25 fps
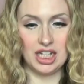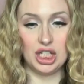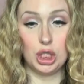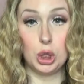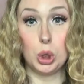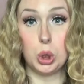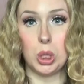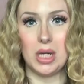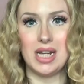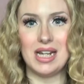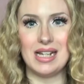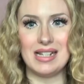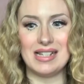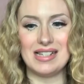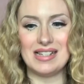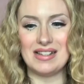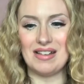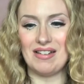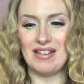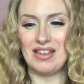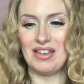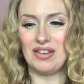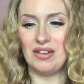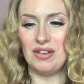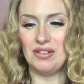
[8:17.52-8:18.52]
treats
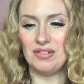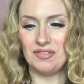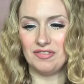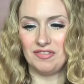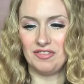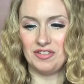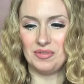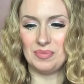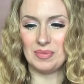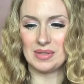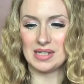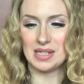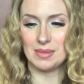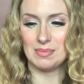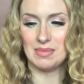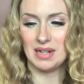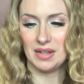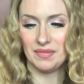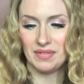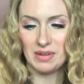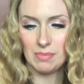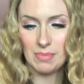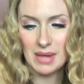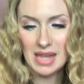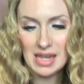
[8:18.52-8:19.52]
I got from some
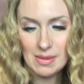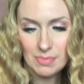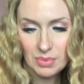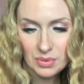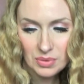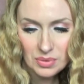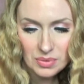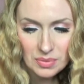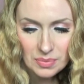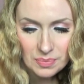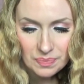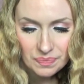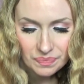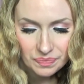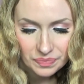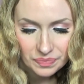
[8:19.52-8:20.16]
lovely people.